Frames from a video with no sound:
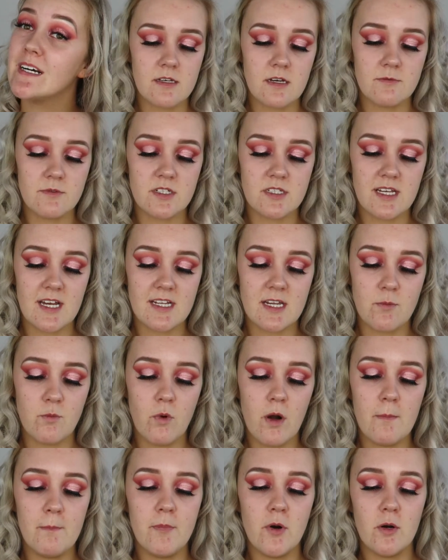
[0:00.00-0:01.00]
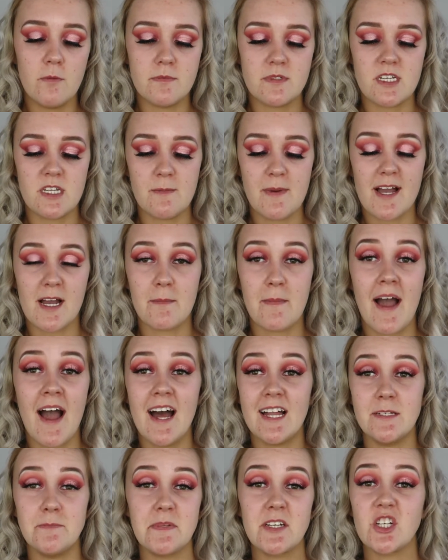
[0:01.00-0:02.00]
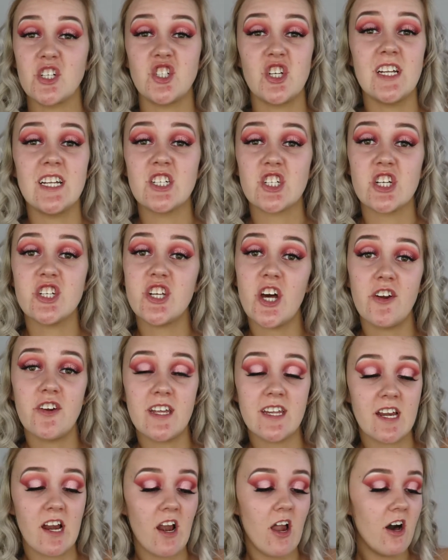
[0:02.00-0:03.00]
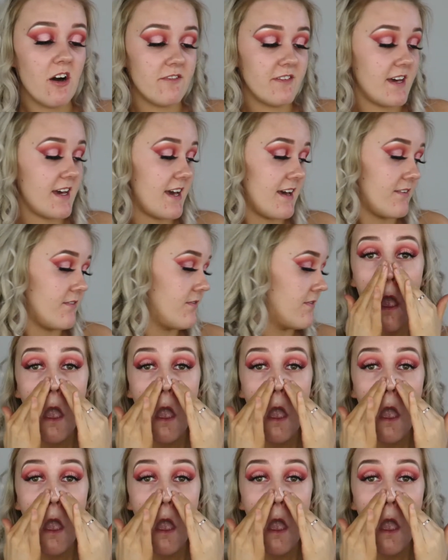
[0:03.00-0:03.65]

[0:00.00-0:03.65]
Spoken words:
So I'm just adding one pump to the back of my hand because you literally don't need a lot of it.